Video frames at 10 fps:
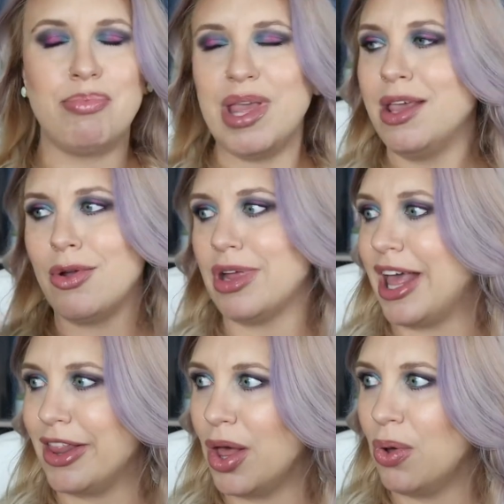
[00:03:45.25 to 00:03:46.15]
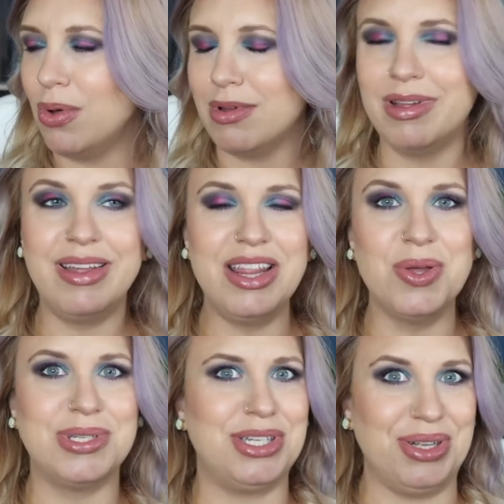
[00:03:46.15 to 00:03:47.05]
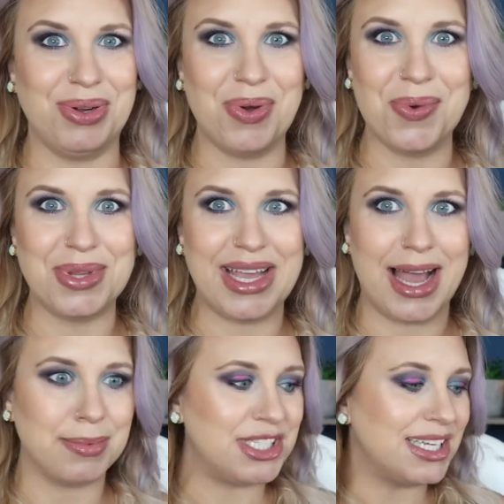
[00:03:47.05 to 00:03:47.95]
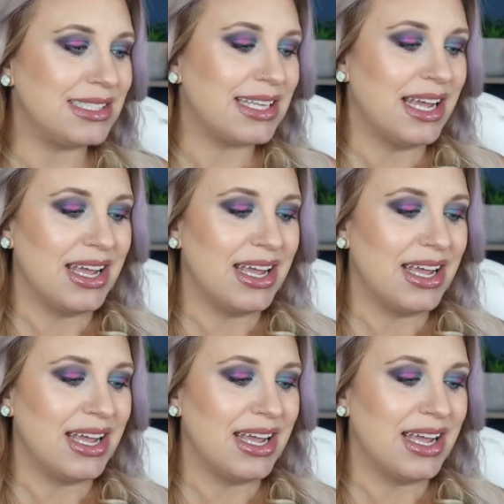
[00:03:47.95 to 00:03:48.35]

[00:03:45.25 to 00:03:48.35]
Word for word: pink or yellow. Those are your only options.